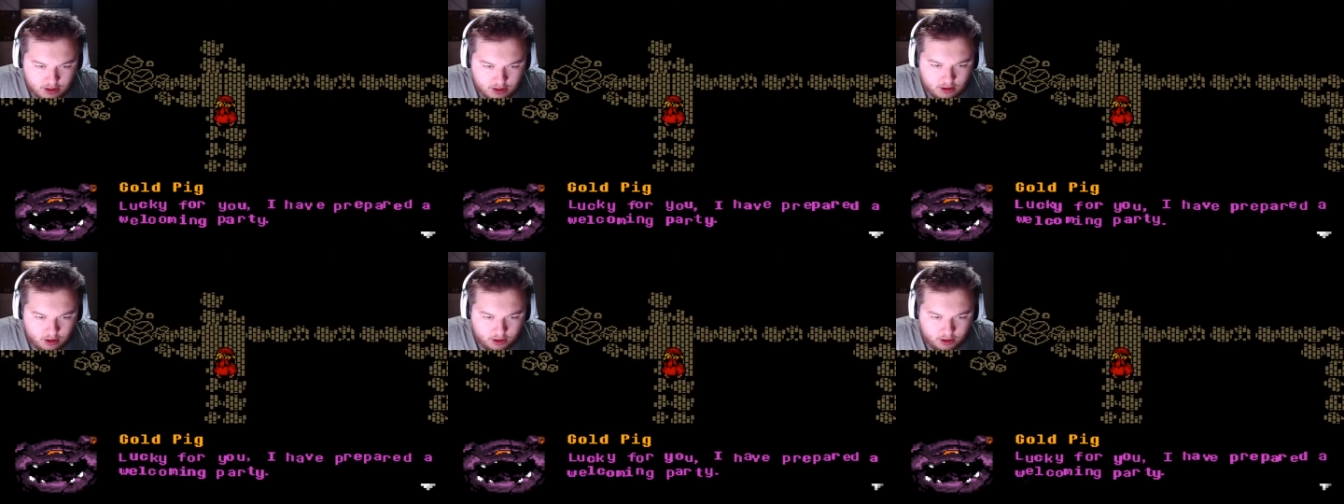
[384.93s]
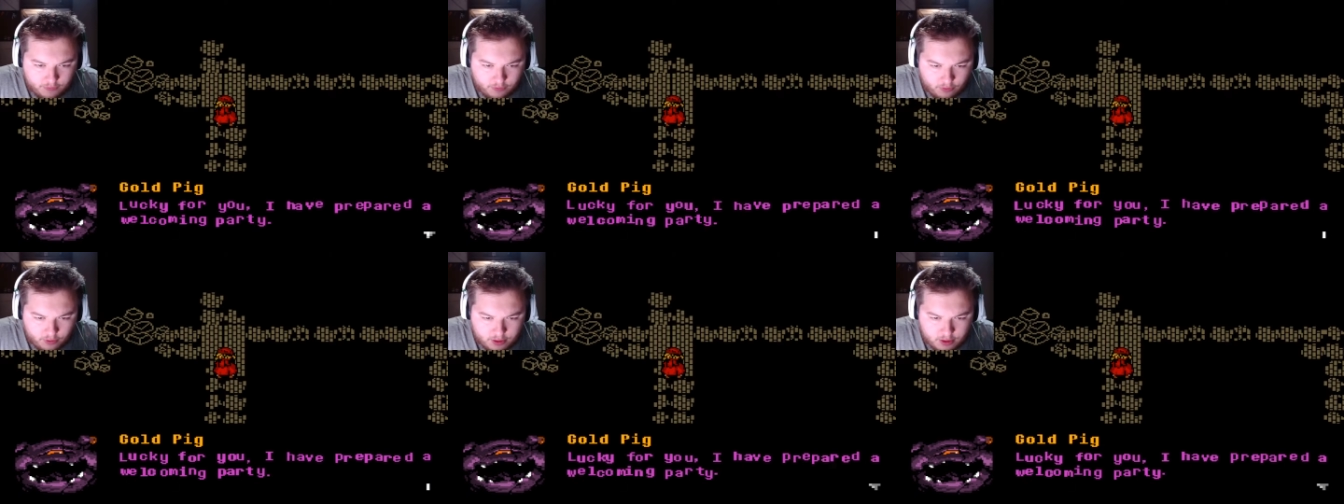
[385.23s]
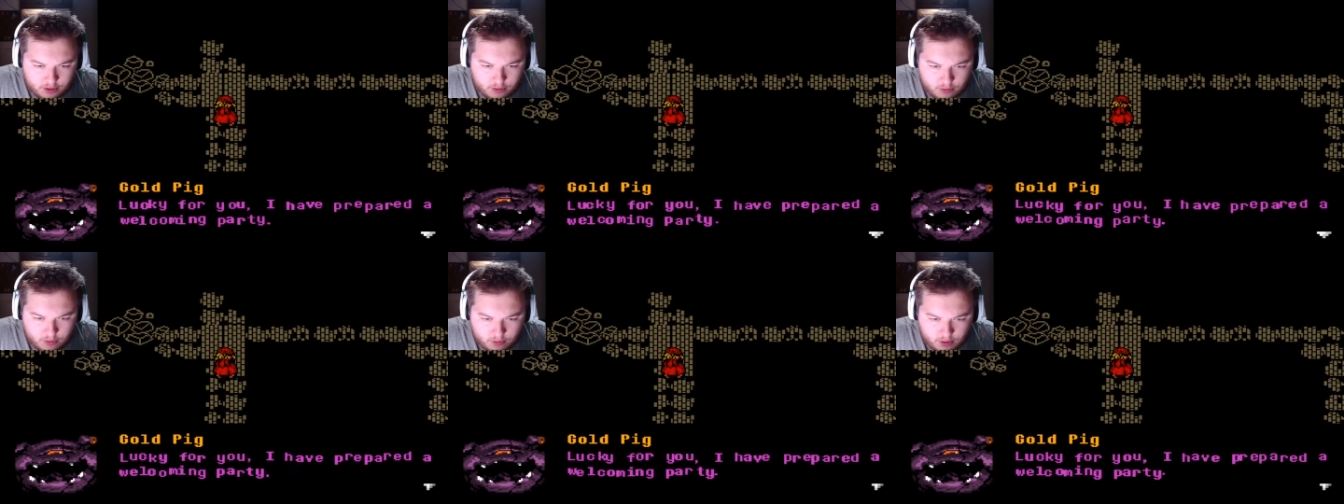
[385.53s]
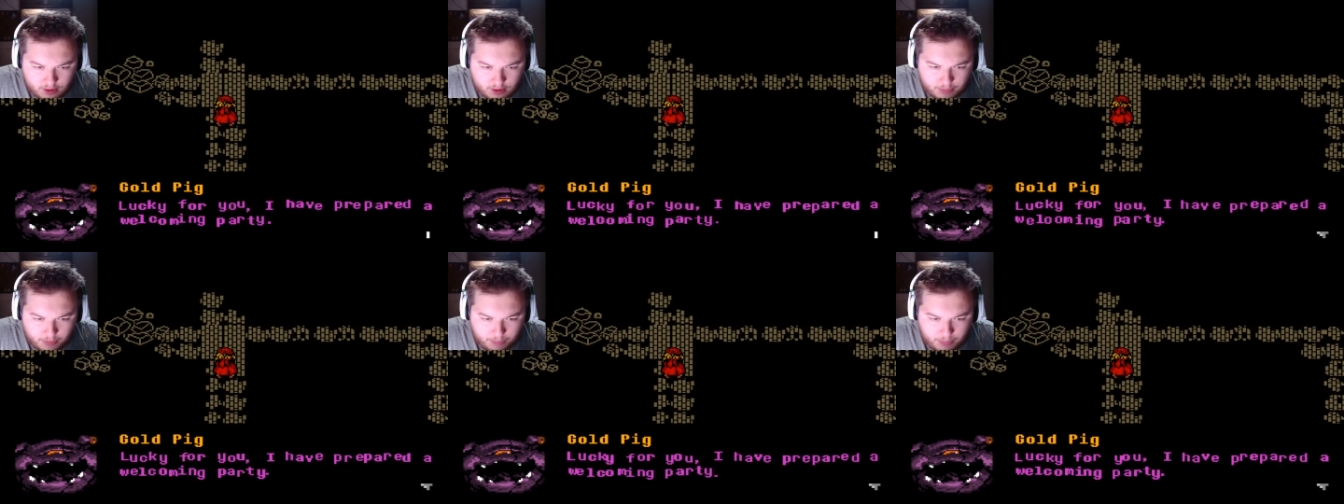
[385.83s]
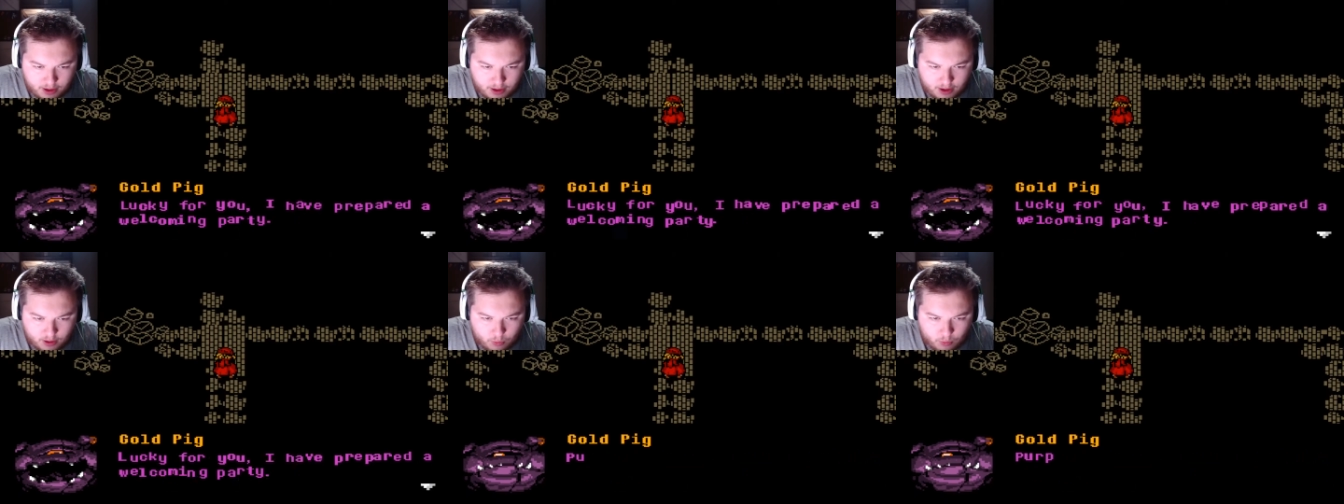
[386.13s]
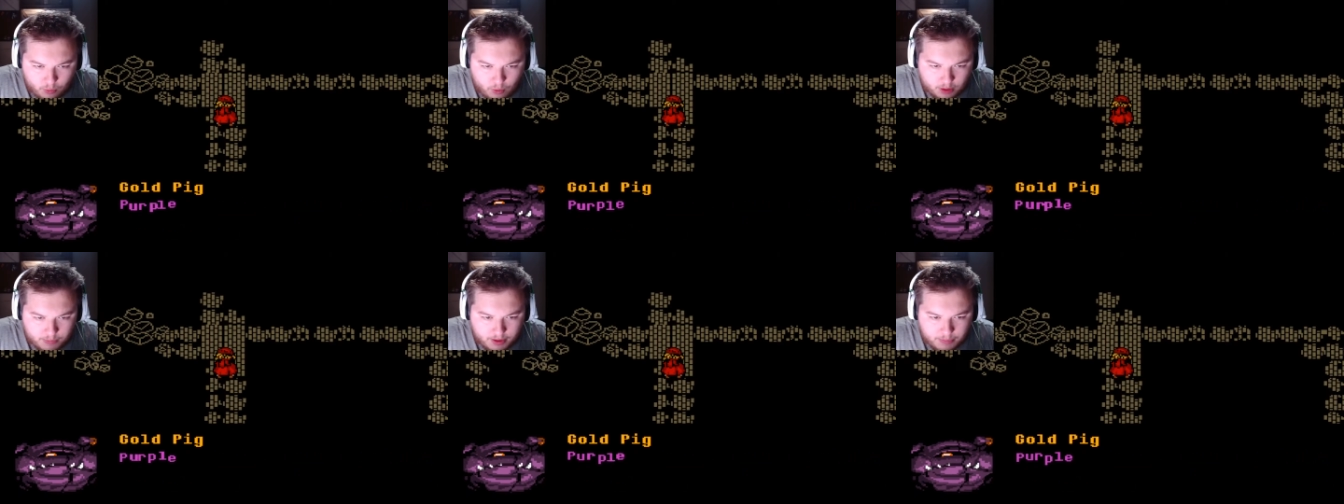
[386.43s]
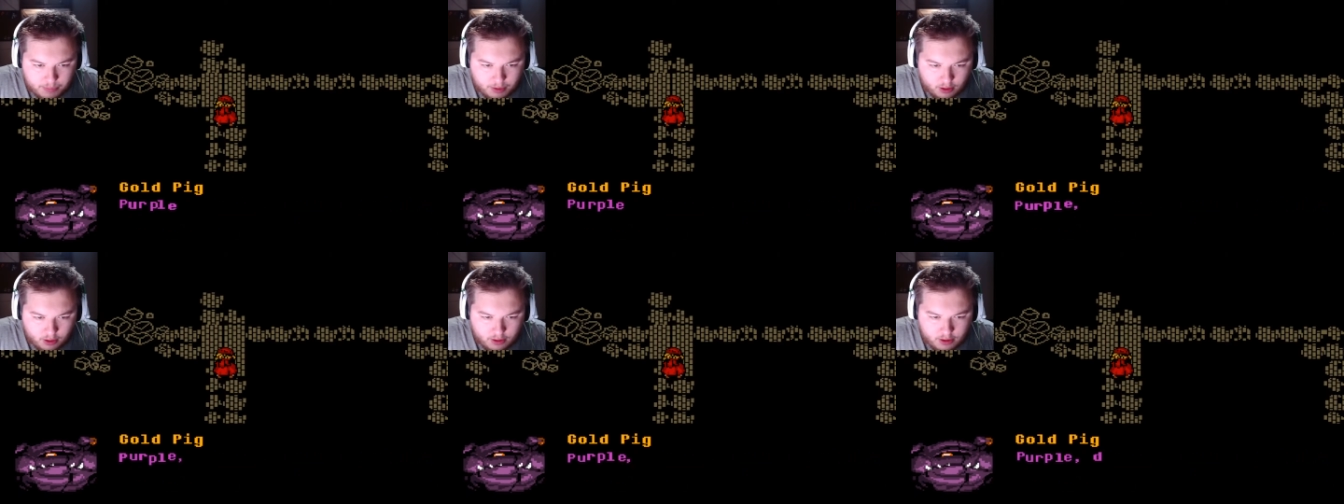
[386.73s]
Only for you, I've prepared a
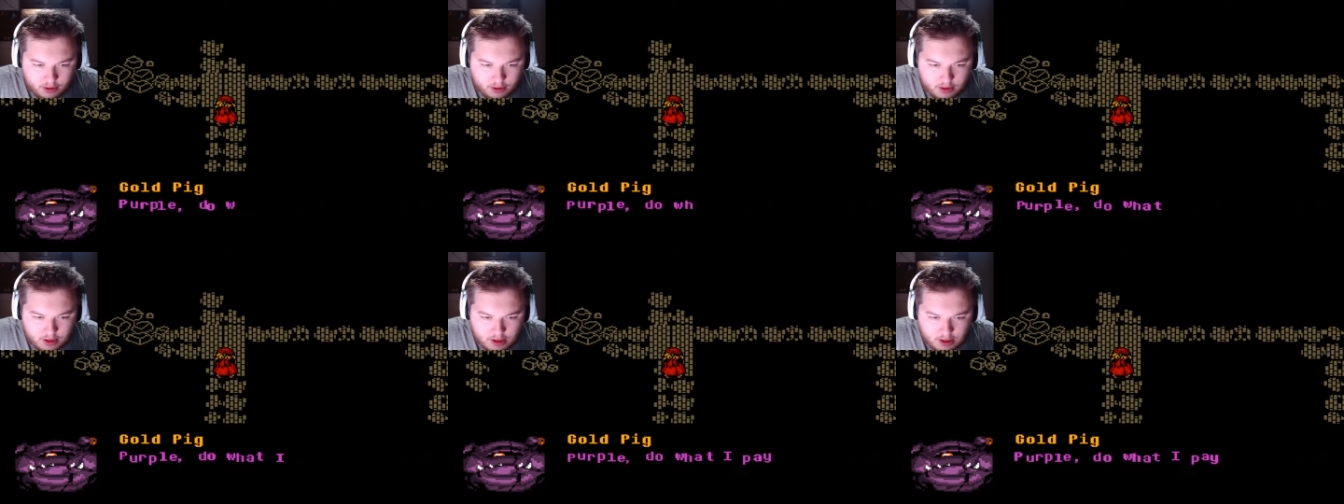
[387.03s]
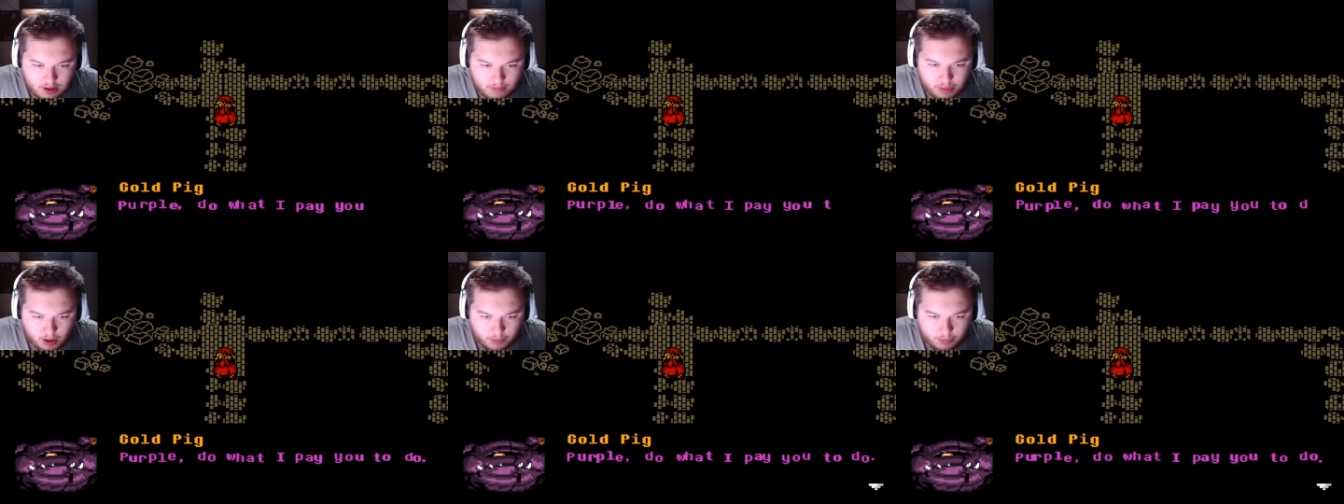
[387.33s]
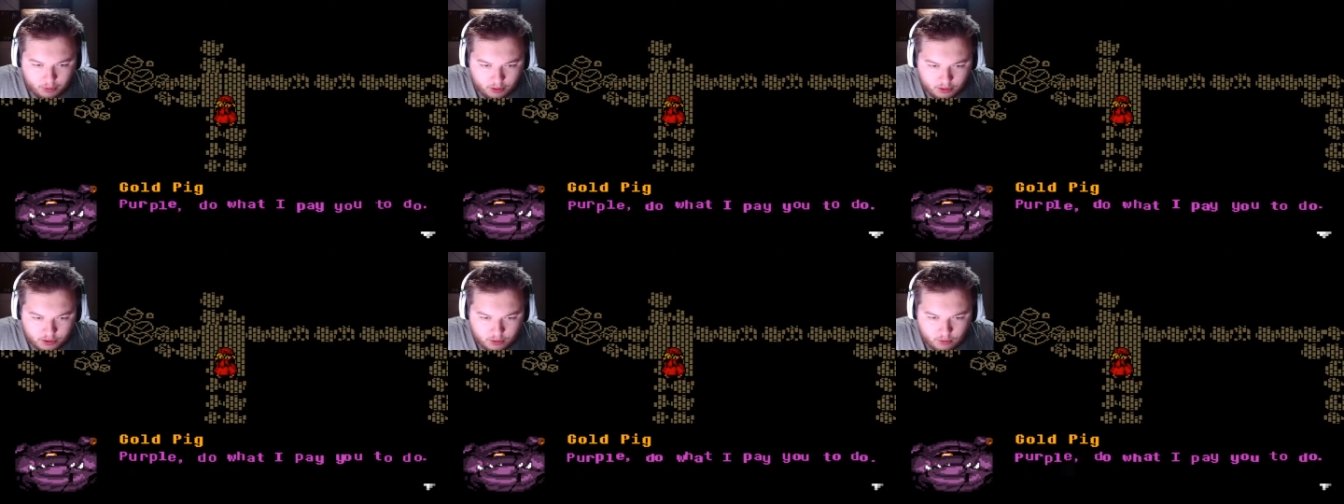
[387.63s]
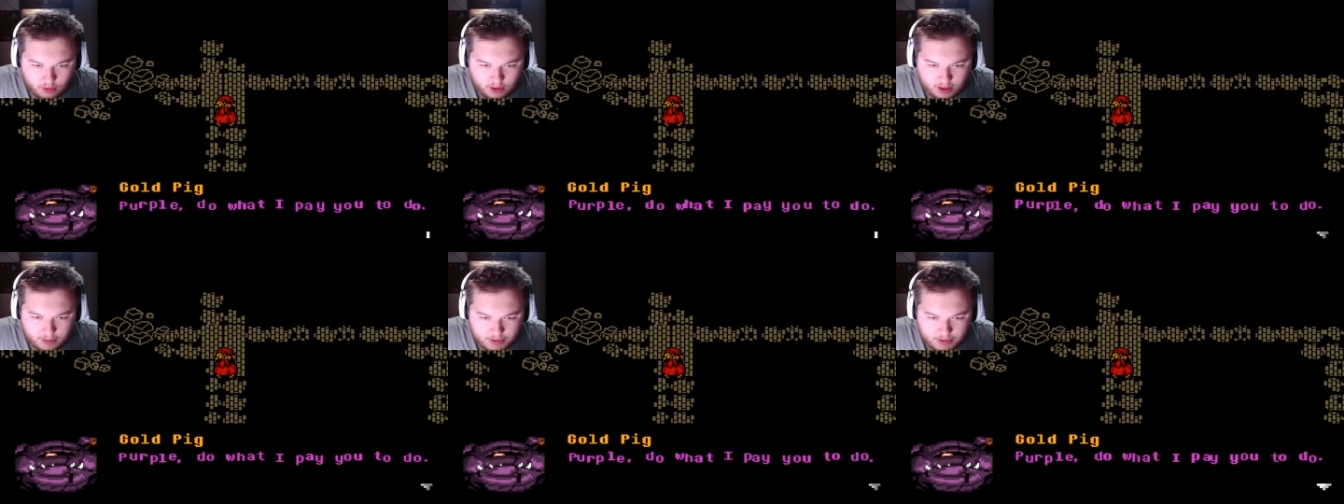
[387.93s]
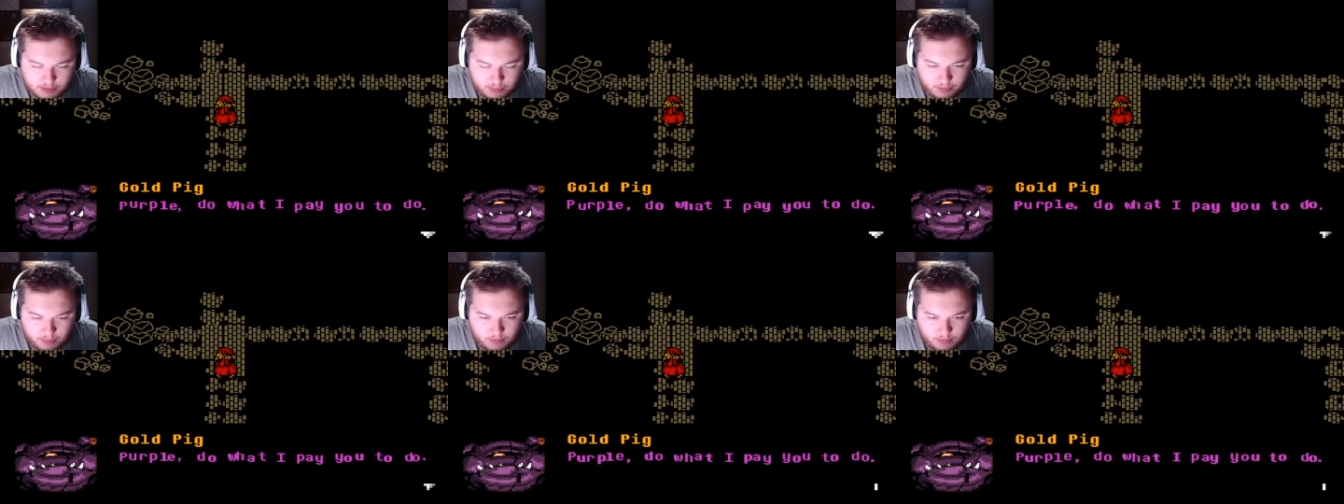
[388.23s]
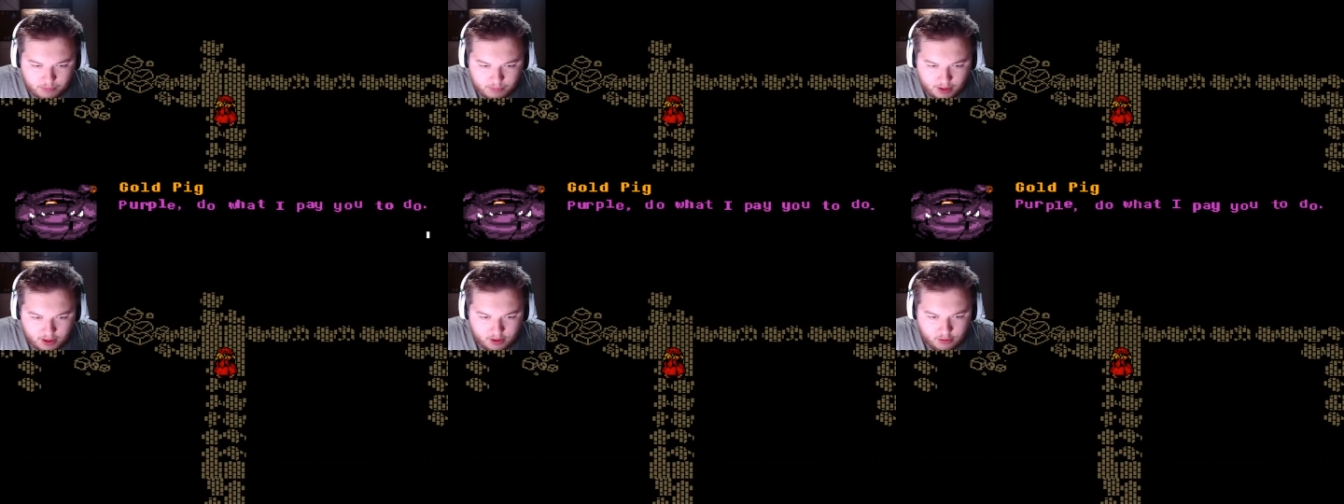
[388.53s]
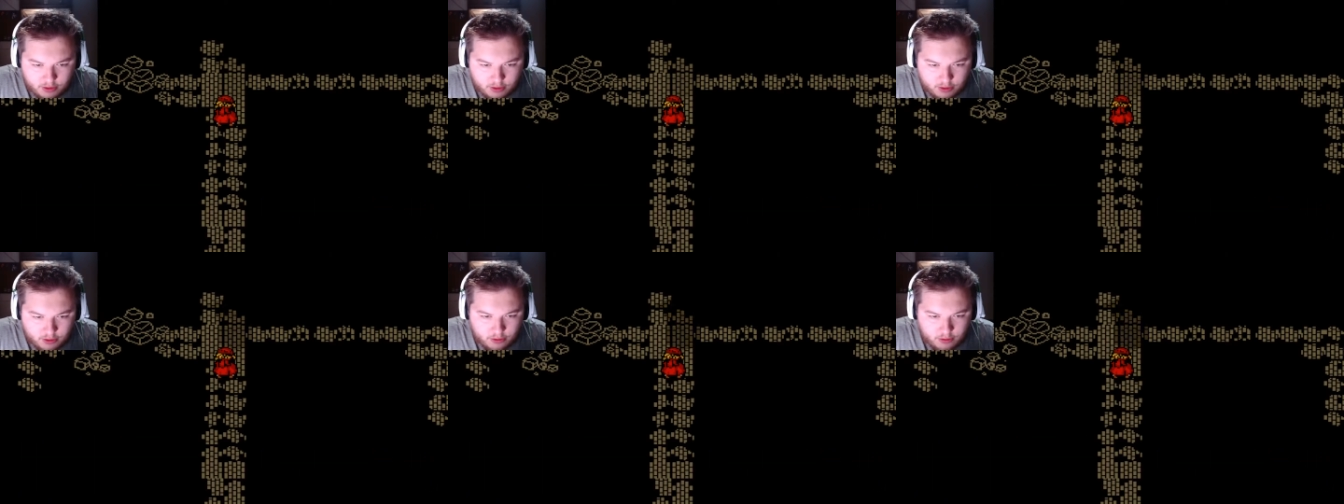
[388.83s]
welcoming party. Purple, do what I must pay
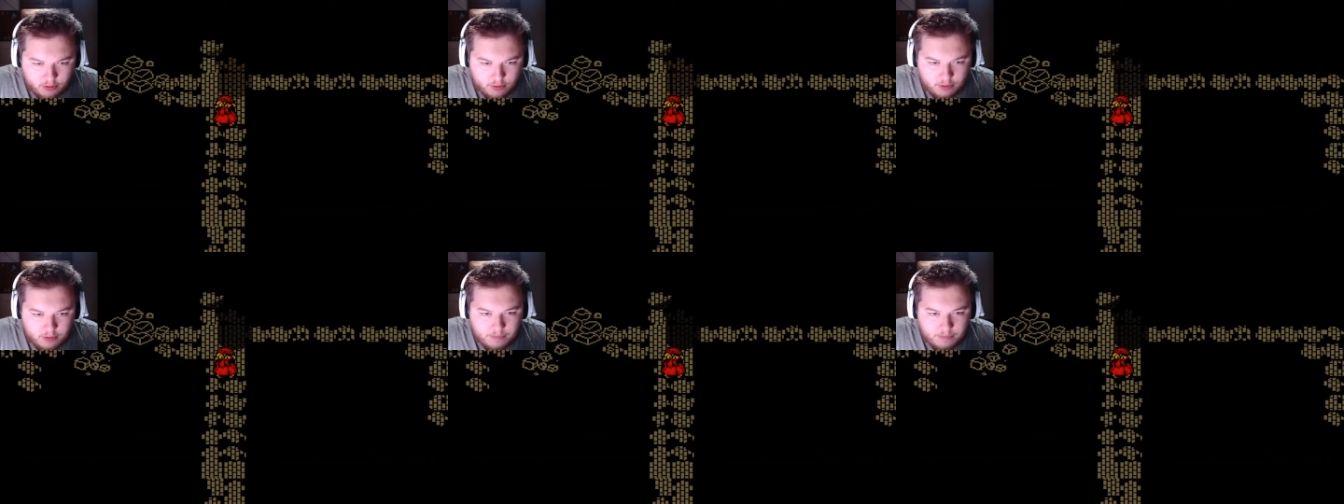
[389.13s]
you to do.